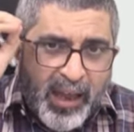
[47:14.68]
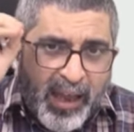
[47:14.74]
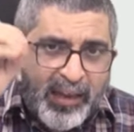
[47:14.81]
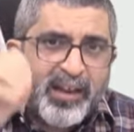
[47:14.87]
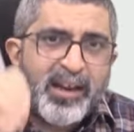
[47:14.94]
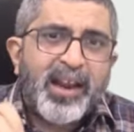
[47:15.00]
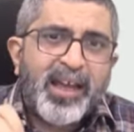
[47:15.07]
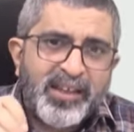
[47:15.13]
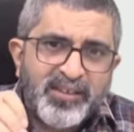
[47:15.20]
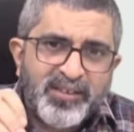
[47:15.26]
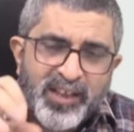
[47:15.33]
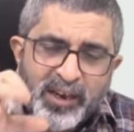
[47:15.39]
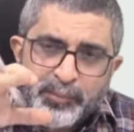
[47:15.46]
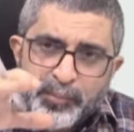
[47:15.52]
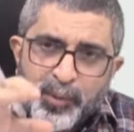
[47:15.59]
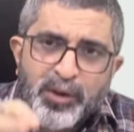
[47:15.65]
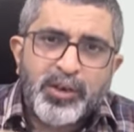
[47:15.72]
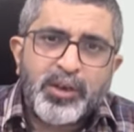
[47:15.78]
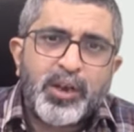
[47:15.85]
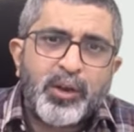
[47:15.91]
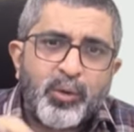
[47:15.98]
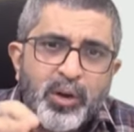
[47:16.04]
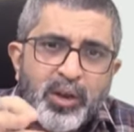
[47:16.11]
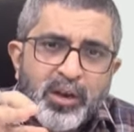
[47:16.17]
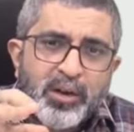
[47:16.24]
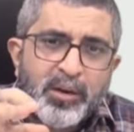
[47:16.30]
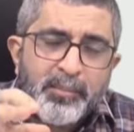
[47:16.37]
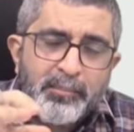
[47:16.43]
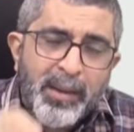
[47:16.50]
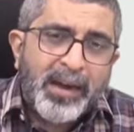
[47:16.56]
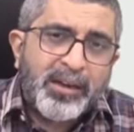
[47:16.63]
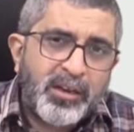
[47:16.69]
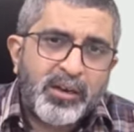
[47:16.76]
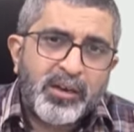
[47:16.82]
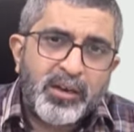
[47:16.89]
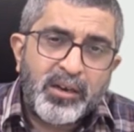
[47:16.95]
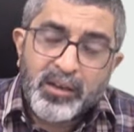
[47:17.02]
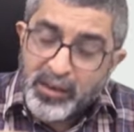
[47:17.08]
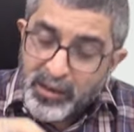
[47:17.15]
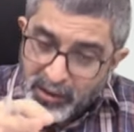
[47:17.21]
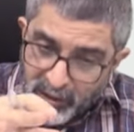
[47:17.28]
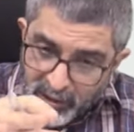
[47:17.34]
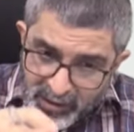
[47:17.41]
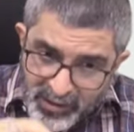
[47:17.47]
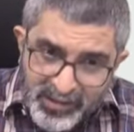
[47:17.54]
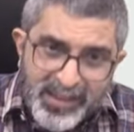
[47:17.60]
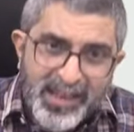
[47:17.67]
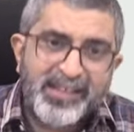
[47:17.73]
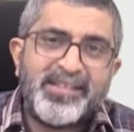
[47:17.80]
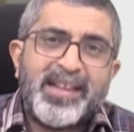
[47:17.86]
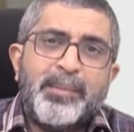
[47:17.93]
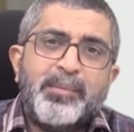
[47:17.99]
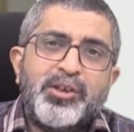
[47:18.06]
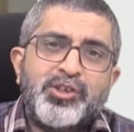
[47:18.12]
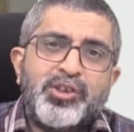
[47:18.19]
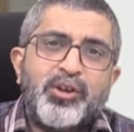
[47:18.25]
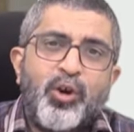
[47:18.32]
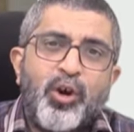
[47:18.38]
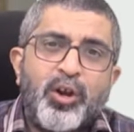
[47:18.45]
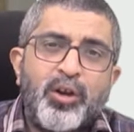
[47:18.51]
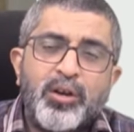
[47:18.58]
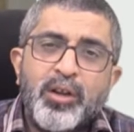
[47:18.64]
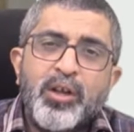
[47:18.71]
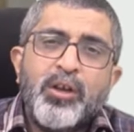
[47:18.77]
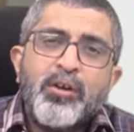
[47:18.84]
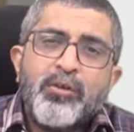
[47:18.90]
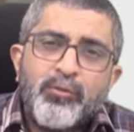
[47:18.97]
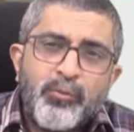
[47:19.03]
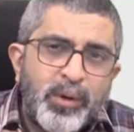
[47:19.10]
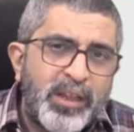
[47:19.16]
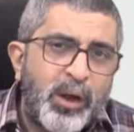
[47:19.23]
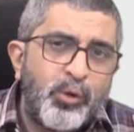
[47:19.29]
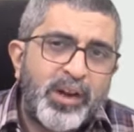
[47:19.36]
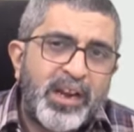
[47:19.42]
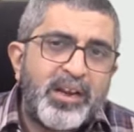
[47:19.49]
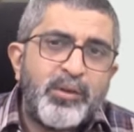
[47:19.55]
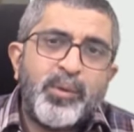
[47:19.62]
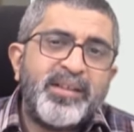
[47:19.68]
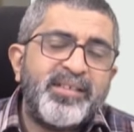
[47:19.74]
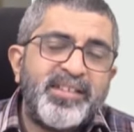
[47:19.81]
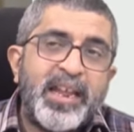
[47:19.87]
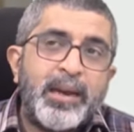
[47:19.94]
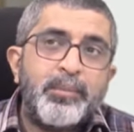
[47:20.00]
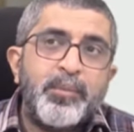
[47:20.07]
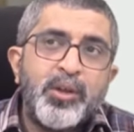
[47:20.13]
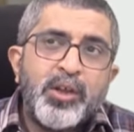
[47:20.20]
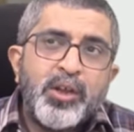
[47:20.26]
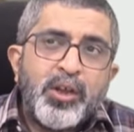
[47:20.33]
analyze that particular matter in the examination hall without anyone's help.